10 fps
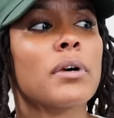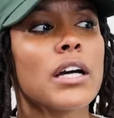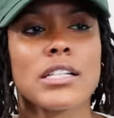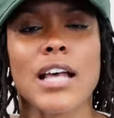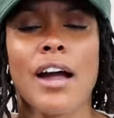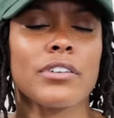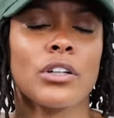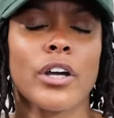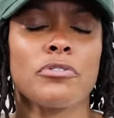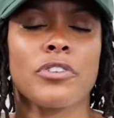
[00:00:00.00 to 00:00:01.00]
because I really
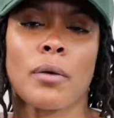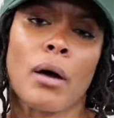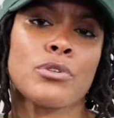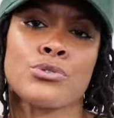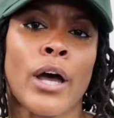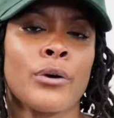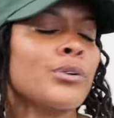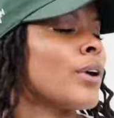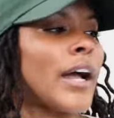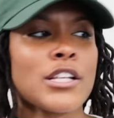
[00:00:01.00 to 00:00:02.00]
don't give a fuck about what you got
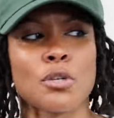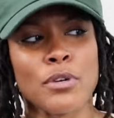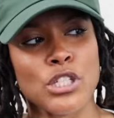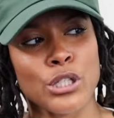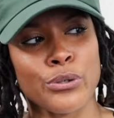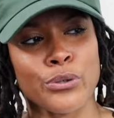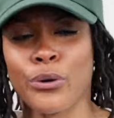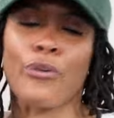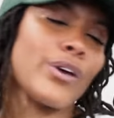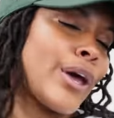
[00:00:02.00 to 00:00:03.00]
going on. I got so much shit going
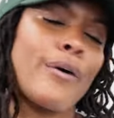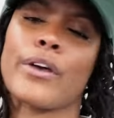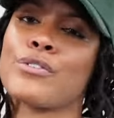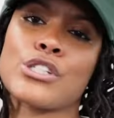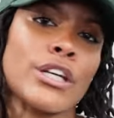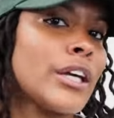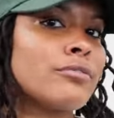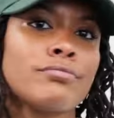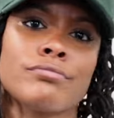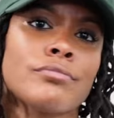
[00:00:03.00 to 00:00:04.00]
on over here. I don't give a shit.
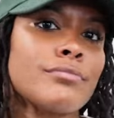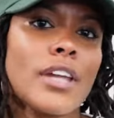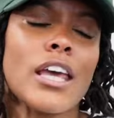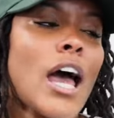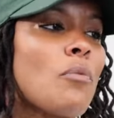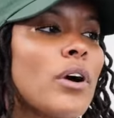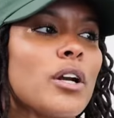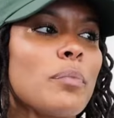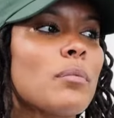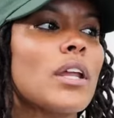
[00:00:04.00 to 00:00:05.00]
It, I'm one
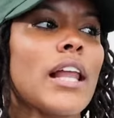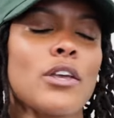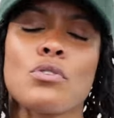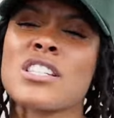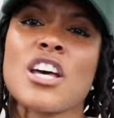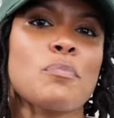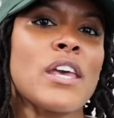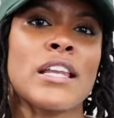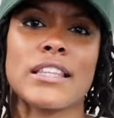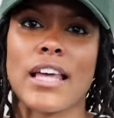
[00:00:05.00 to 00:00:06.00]
of them people that like, you can tell me
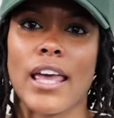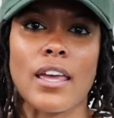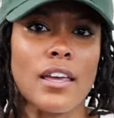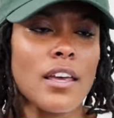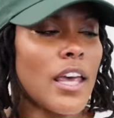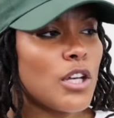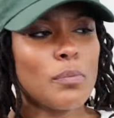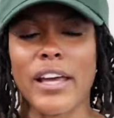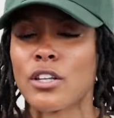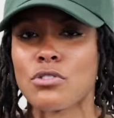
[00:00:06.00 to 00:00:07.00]
anything. And you
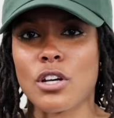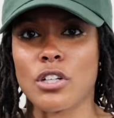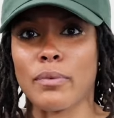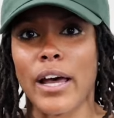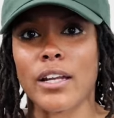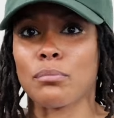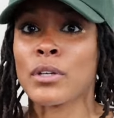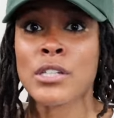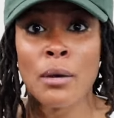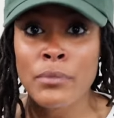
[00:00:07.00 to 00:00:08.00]
be like, don't tell nobody.
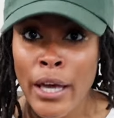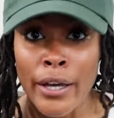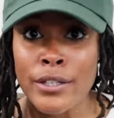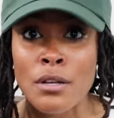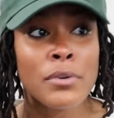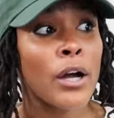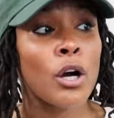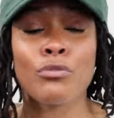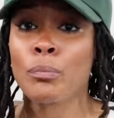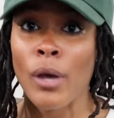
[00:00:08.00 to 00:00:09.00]
Bitch, I'm not, because I'm not
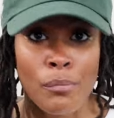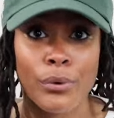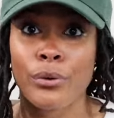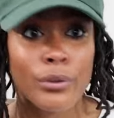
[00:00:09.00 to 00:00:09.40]
going to remember.